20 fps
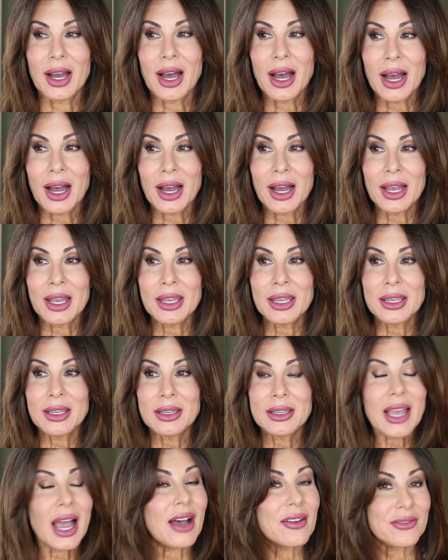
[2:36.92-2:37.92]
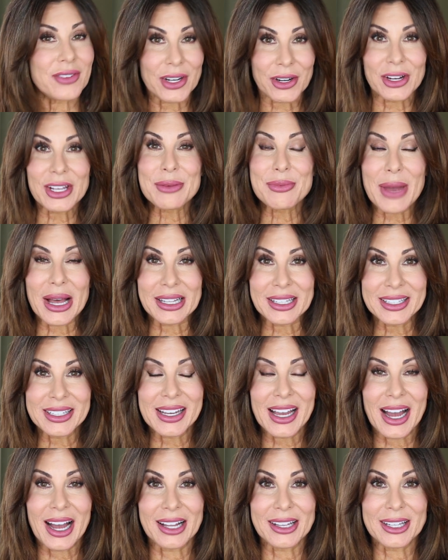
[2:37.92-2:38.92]
I got very
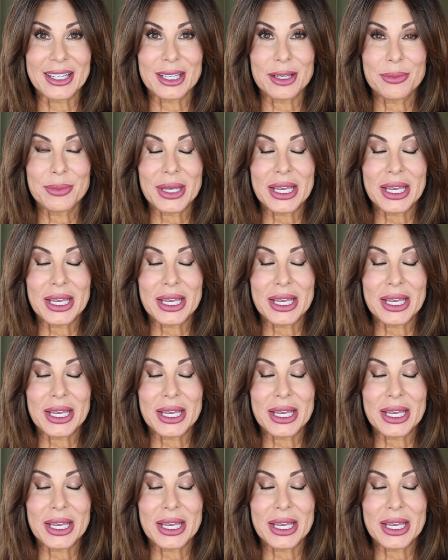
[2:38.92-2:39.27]
melancholy